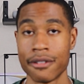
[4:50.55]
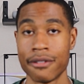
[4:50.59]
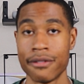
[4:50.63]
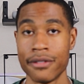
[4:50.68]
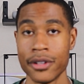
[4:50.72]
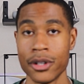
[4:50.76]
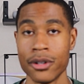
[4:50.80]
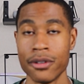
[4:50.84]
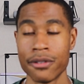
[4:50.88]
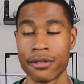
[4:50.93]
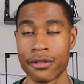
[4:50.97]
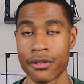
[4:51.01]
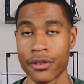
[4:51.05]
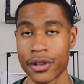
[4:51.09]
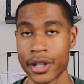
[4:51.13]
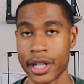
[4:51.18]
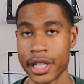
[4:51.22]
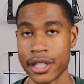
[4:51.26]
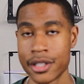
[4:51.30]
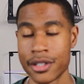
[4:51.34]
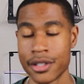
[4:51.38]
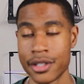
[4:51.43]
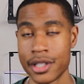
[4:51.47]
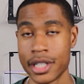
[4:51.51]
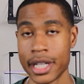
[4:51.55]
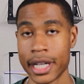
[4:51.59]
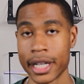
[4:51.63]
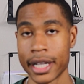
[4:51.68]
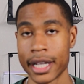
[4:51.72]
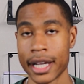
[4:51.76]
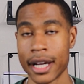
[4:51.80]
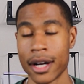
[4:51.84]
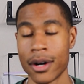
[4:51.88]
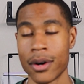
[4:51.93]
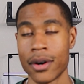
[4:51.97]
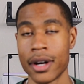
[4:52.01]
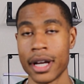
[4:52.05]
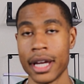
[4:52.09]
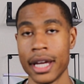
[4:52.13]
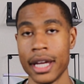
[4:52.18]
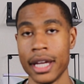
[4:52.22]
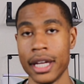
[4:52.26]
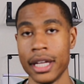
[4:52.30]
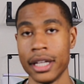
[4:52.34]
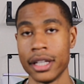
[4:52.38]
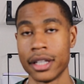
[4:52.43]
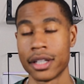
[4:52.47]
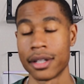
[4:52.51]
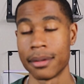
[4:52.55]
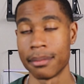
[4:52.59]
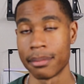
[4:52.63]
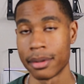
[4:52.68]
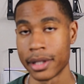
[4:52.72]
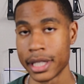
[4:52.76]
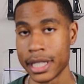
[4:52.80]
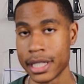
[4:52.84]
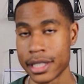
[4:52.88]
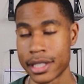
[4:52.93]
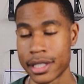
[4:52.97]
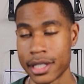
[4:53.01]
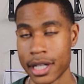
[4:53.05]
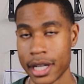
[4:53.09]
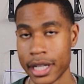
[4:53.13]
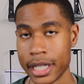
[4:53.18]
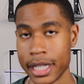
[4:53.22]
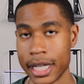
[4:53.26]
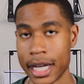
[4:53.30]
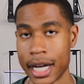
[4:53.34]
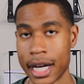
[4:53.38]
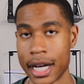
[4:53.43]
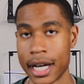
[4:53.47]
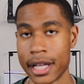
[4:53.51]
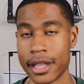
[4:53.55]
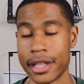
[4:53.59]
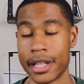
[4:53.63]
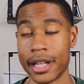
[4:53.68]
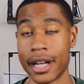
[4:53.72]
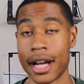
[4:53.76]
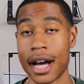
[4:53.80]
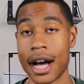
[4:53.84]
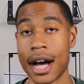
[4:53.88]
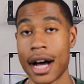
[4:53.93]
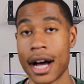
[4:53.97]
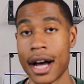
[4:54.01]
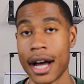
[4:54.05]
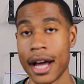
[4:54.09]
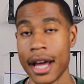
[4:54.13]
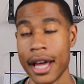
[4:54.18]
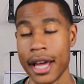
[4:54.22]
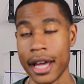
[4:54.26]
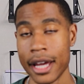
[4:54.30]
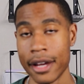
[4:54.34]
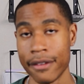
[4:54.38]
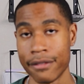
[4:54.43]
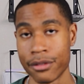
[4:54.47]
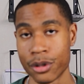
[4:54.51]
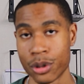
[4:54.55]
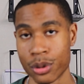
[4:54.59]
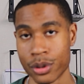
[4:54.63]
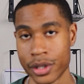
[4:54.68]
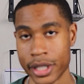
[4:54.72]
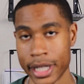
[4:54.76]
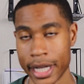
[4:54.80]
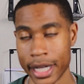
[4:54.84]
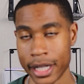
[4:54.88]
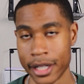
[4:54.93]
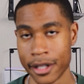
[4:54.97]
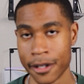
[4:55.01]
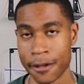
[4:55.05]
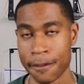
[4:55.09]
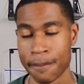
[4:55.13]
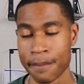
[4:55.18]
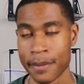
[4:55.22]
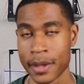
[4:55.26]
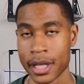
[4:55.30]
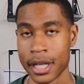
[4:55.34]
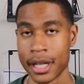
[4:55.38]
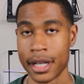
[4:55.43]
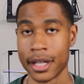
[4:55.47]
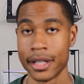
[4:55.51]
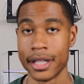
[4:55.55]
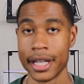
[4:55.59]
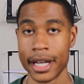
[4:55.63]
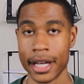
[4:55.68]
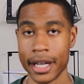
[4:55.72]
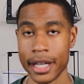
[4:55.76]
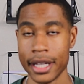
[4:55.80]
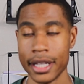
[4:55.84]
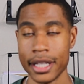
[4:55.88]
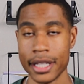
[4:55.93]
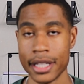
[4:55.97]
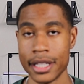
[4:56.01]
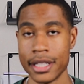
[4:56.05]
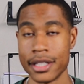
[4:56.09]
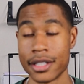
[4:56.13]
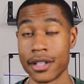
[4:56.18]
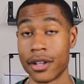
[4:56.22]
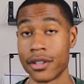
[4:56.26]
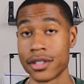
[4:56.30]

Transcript: feel free to check out a complete study guide that I have created that is